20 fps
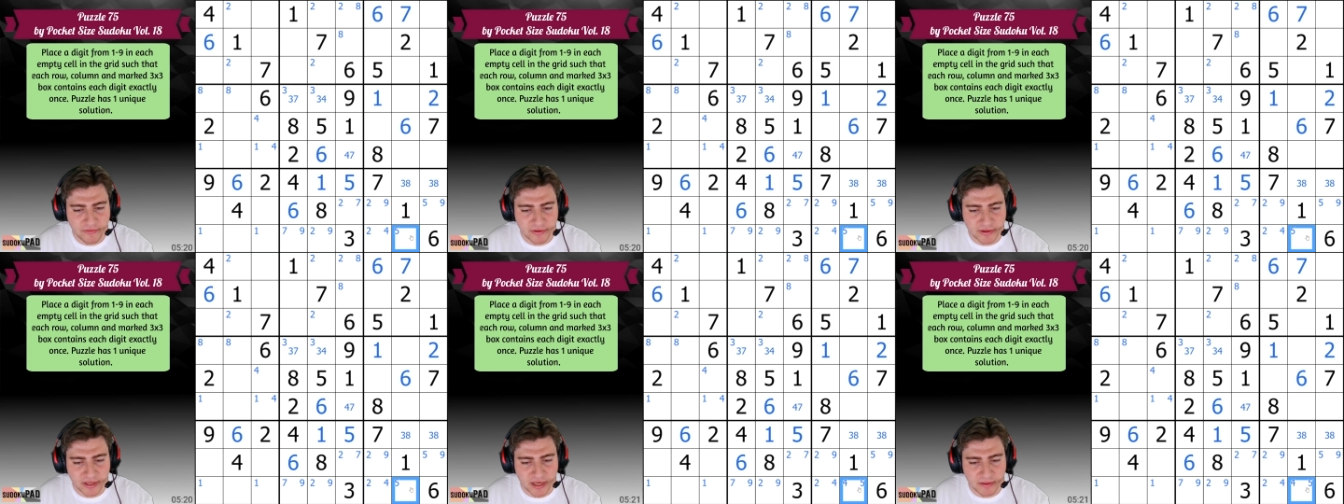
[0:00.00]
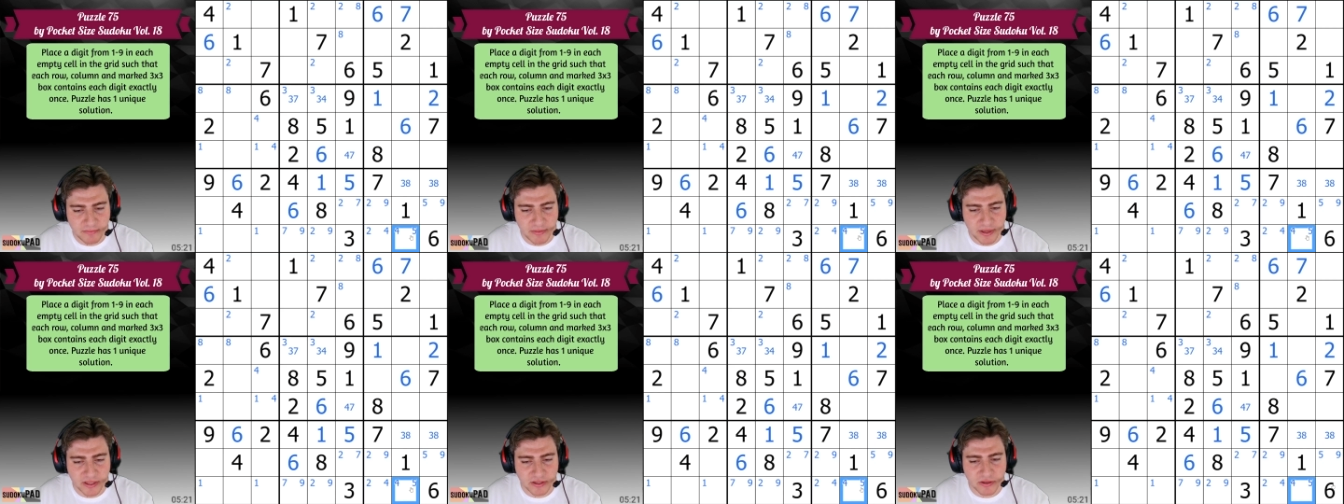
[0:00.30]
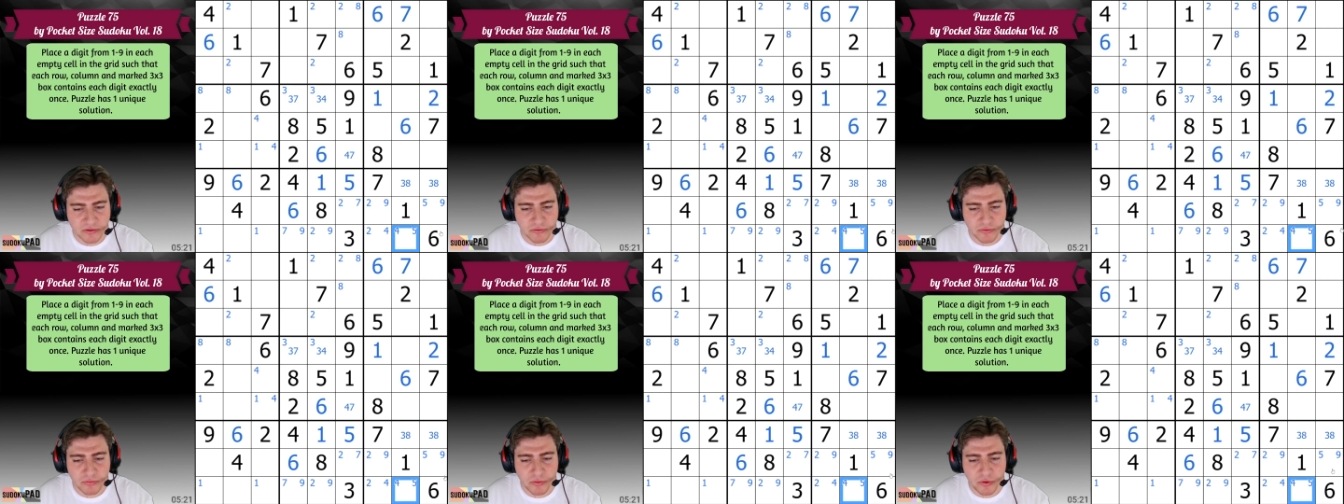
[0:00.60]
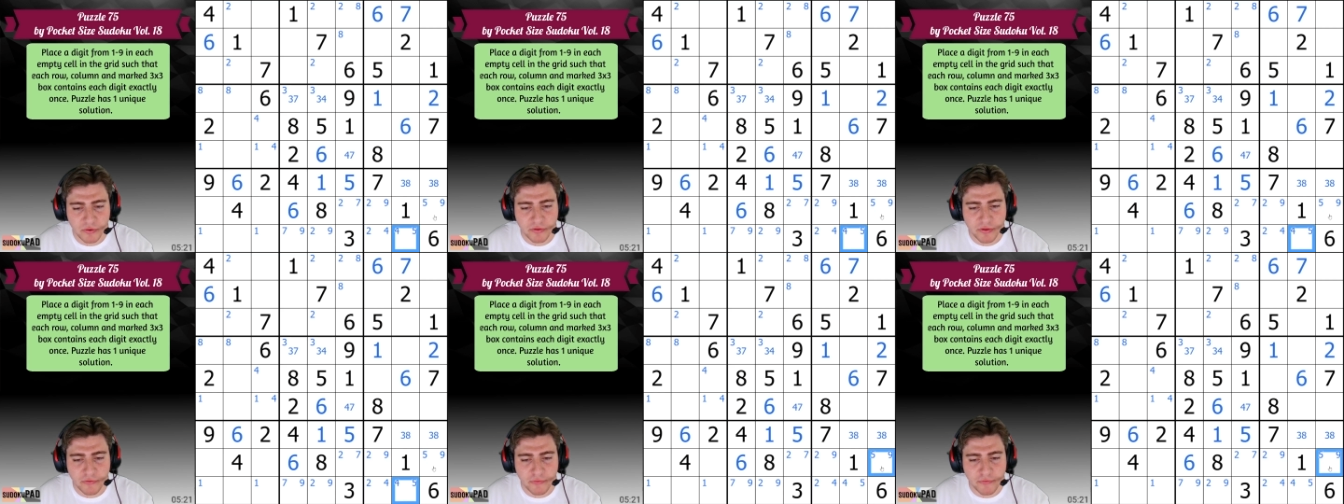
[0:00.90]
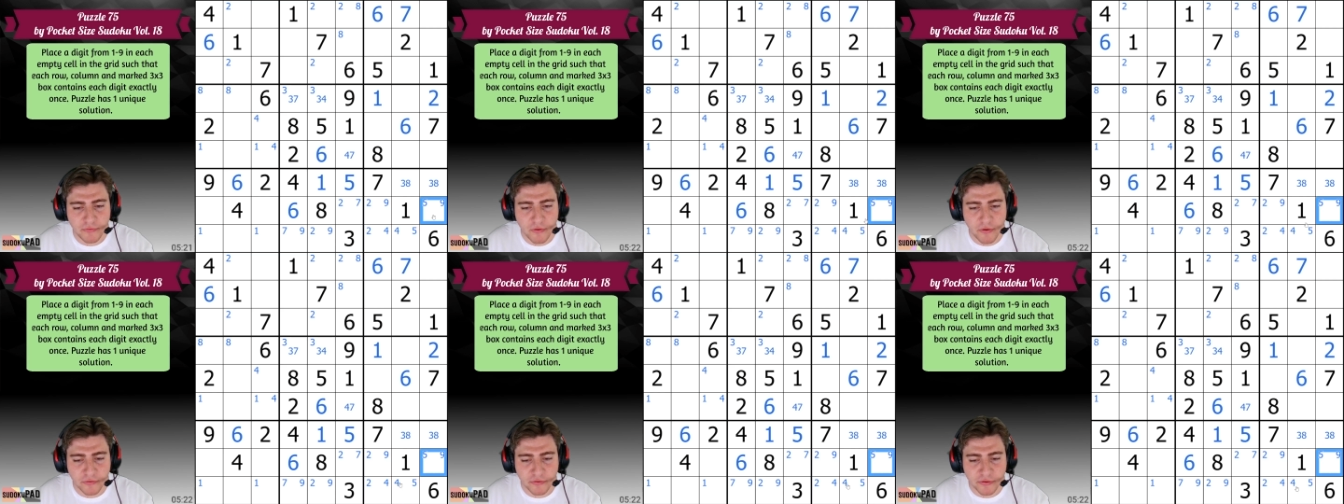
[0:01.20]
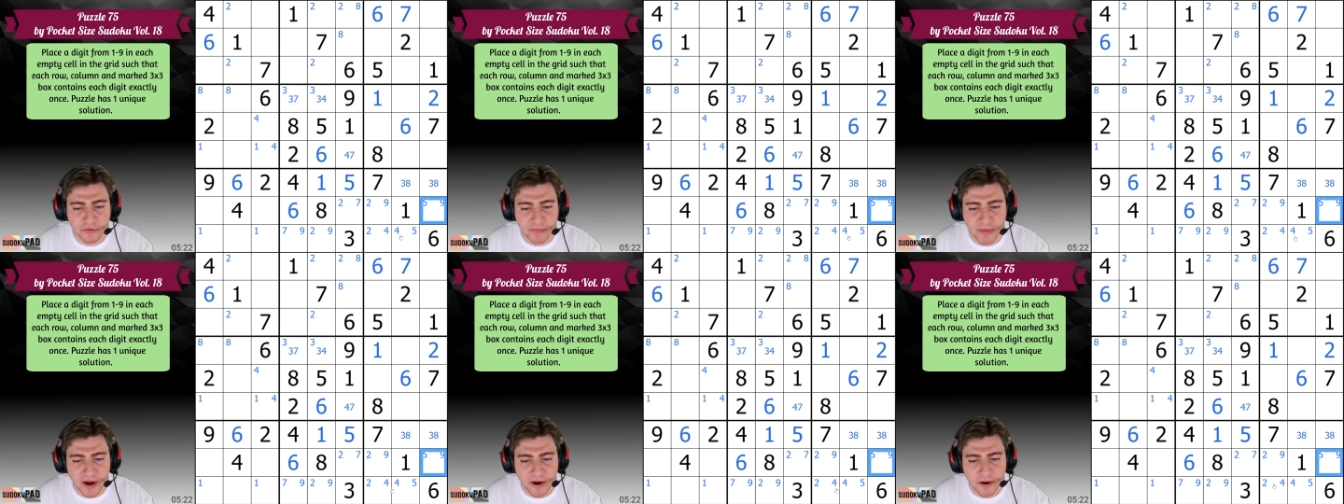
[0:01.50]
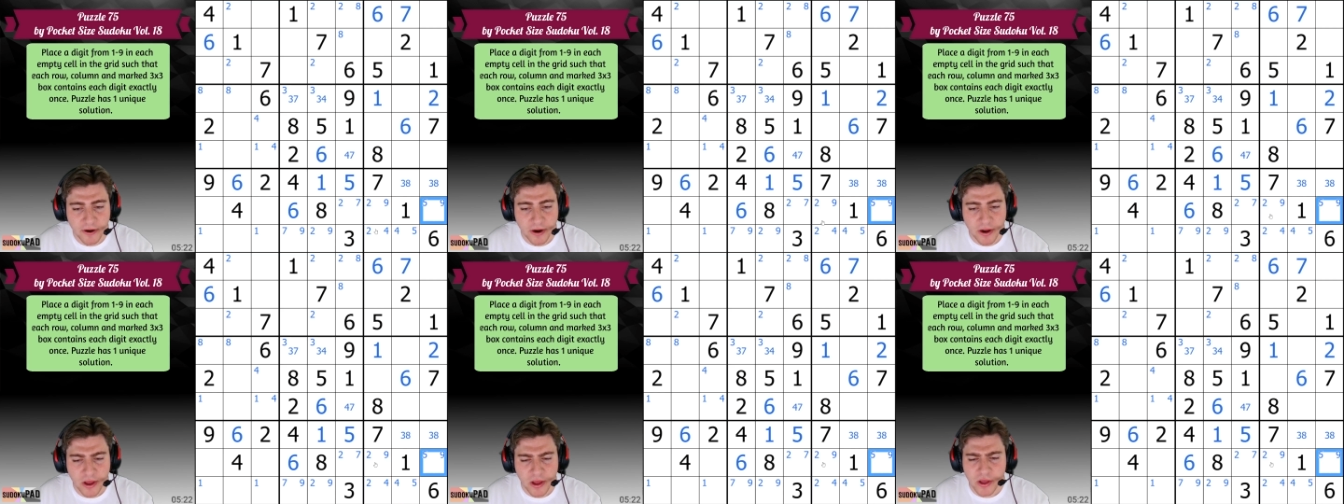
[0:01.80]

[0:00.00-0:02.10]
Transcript: Didn't mean to remove the 4 from there.